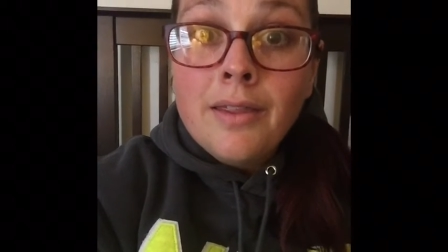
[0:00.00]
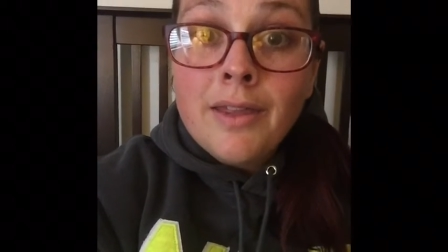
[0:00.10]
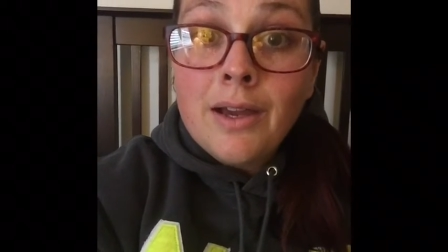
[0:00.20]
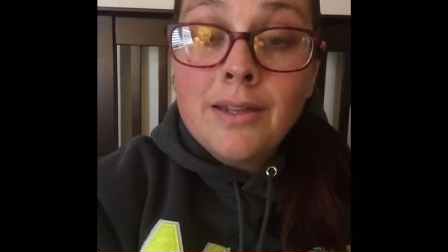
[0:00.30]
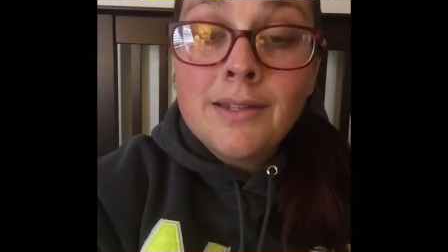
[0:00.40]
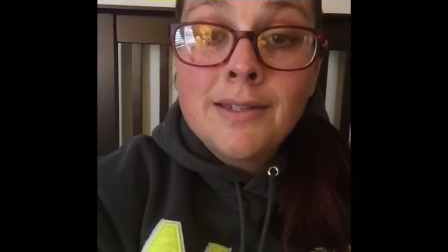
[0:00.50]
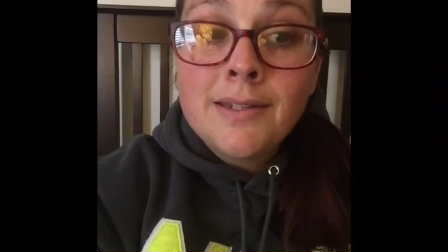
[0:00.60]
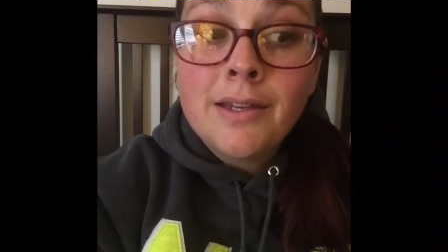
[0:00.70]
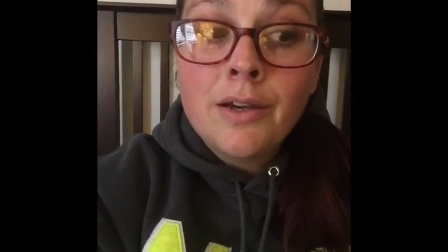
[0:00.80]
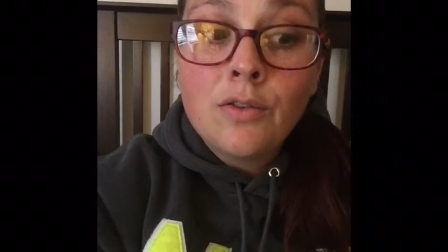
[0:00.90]
that
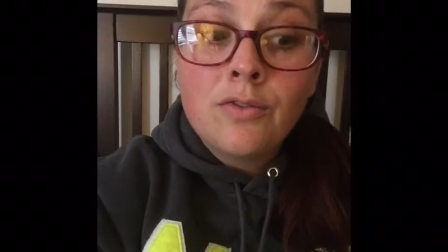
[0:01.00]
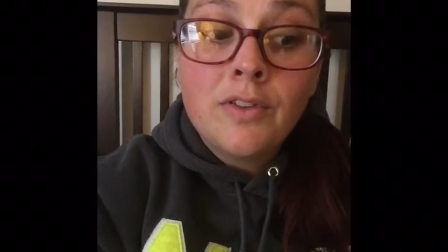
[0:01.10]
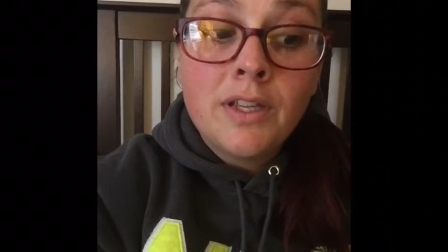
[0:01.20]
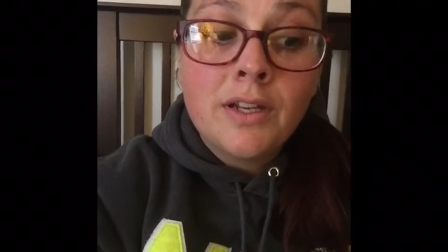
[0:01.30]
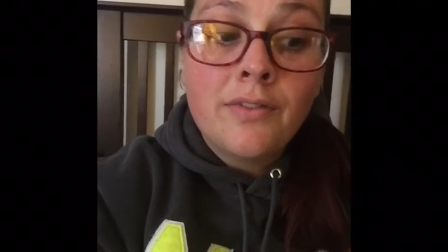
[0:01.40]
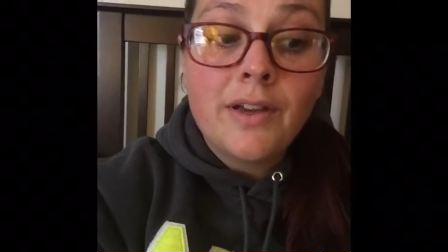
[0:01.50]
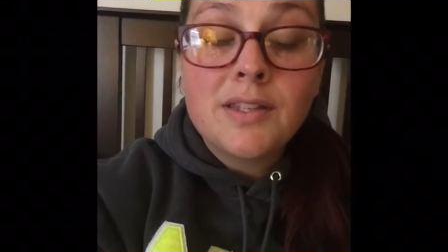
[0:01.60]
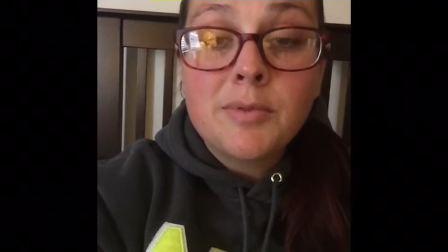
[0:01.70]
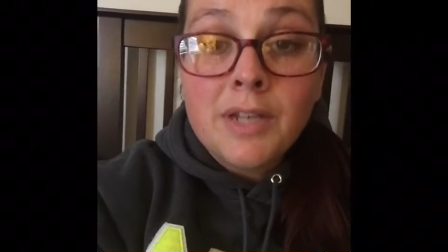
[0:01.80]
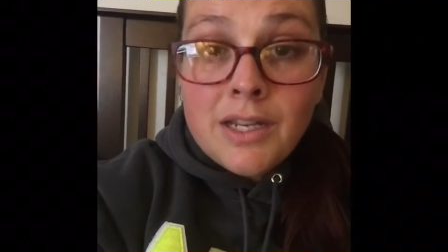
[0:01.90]
is hopefully enough
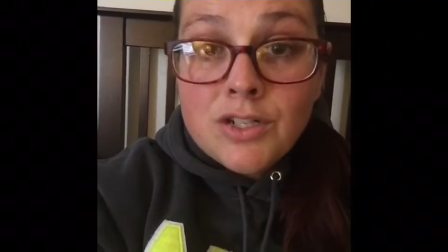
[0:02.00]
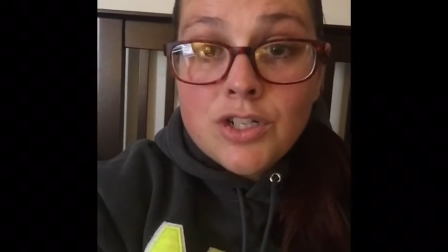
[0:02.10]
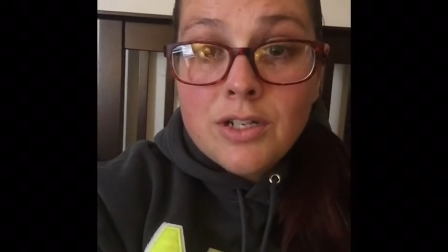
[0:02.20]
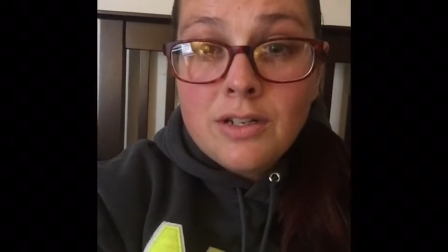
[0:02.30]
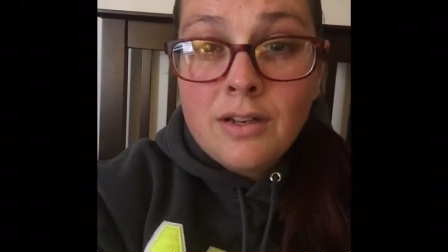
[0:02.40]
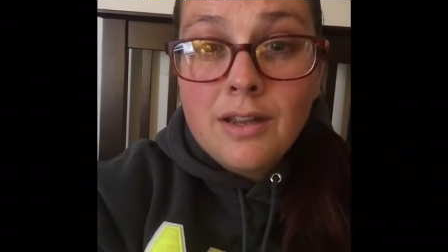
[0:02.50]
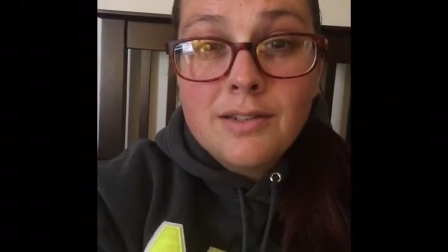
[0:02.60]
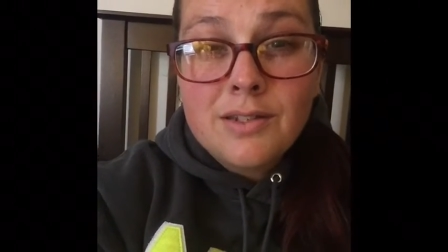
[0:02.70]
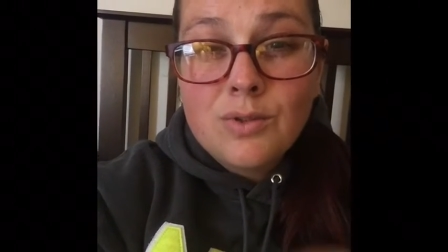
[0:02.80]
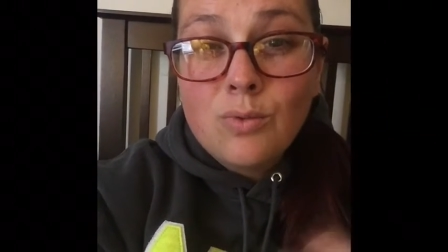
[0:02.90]
explanation
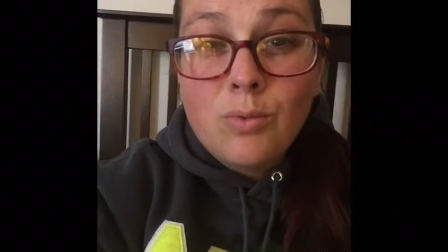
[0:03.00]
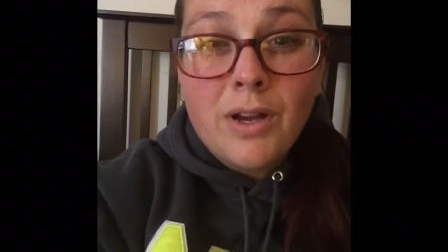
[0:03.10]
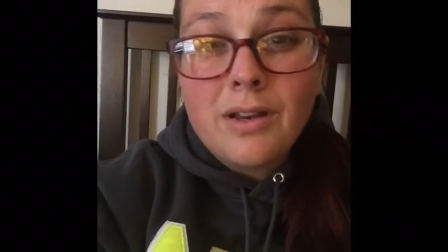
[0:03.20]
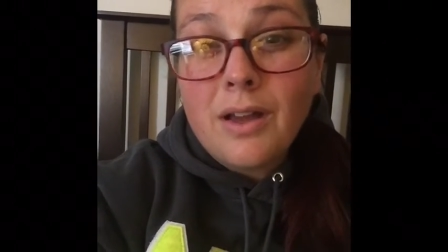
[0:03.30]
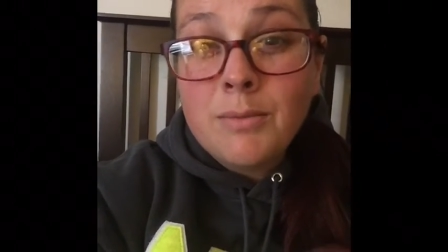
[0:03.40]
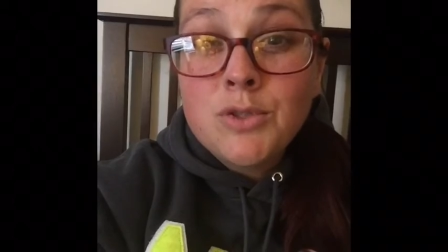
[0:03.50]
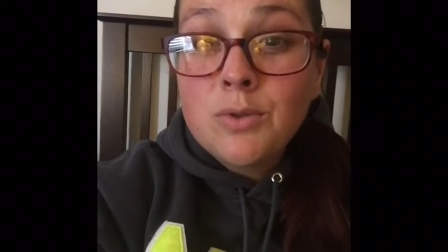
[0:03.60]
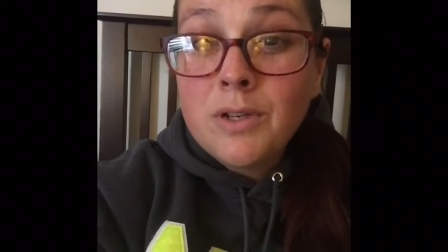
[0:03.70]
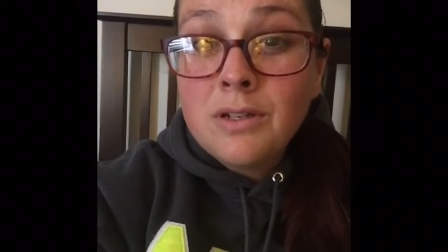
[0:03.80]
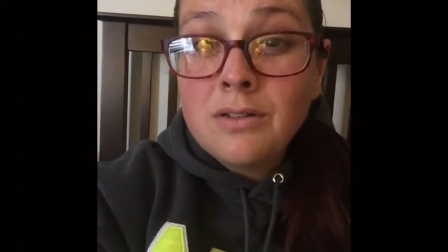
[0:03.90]
as to what I'm
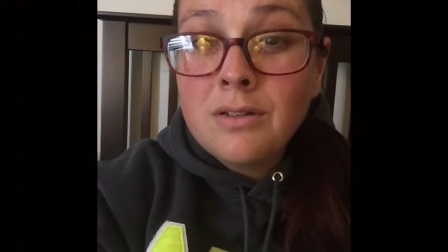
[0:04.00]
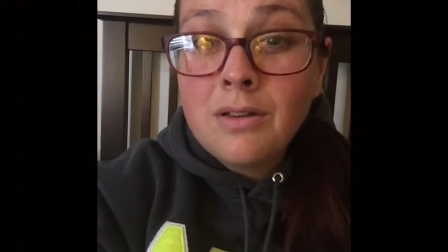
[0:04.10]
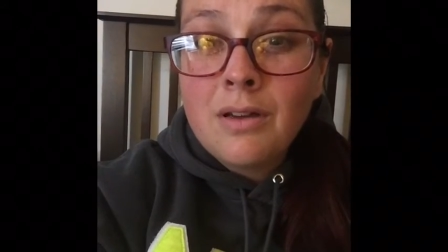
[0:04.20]
doing.